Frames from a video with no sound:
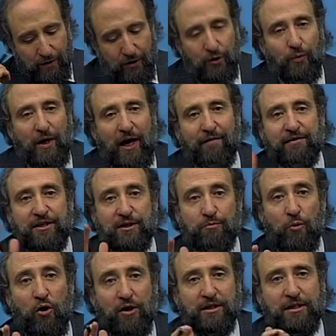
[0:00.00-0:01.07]
Do we have a
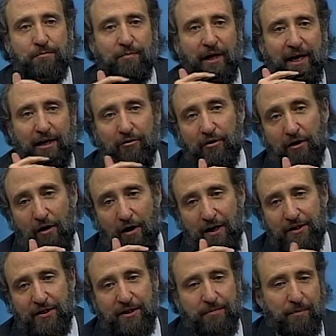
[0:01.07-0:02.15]
small display or a
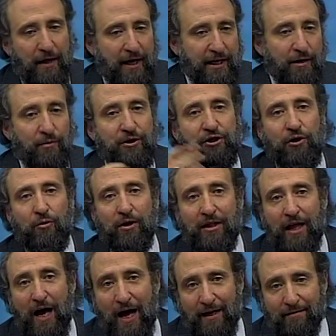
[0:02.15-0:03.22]
large display? Can we show a
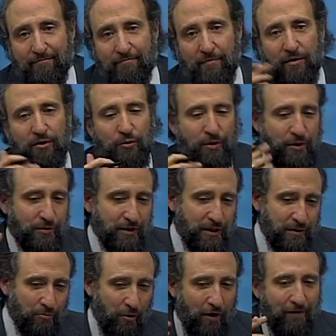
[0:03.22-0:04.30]
lot? Do we use a
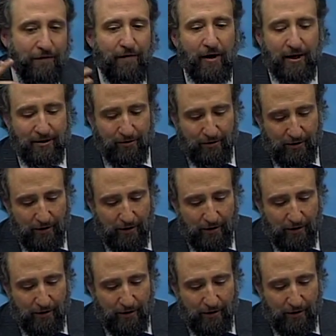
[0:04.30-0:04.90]
small font or a